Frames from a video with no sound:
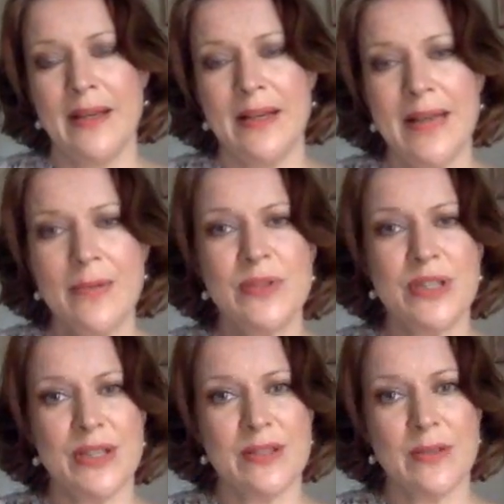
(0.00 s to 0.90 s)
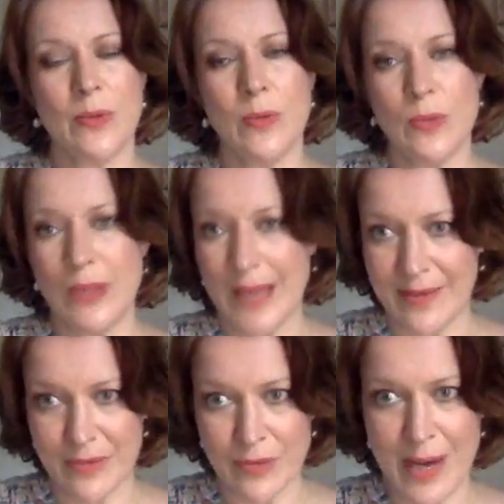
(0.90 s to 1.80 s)
Languages all
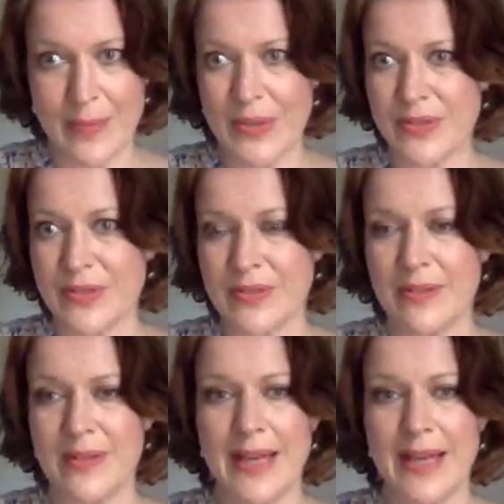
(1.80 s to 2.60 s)
have grammars,